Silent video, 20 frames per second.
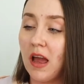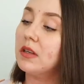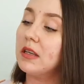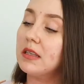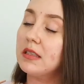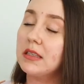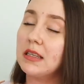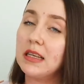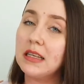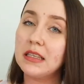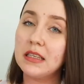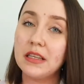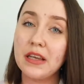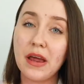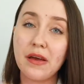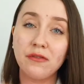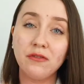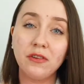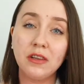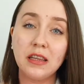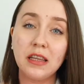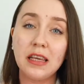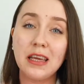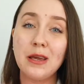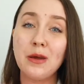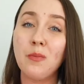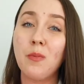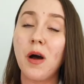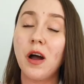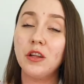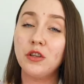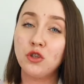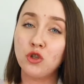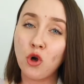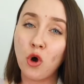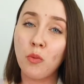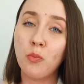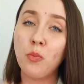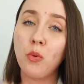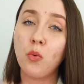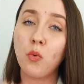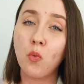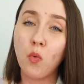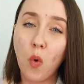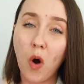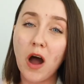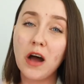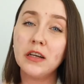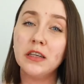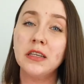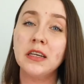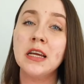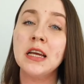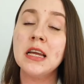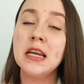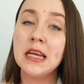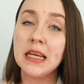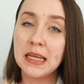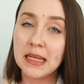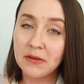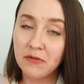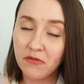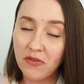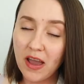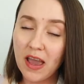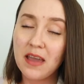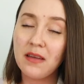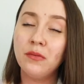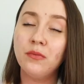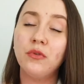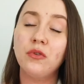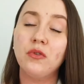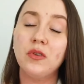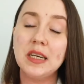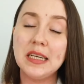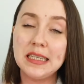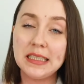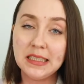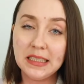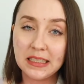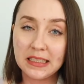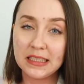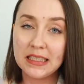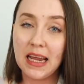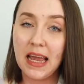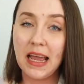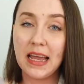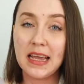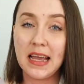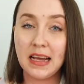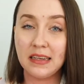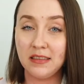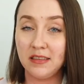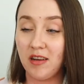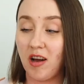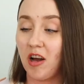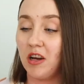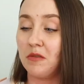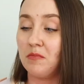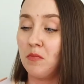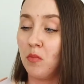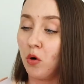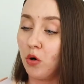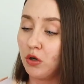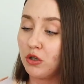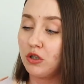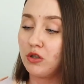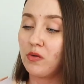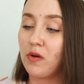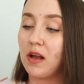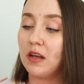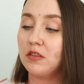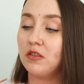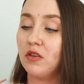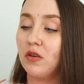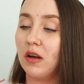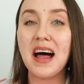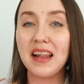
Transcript: This is definitely my top one favorite day and night moisturizer.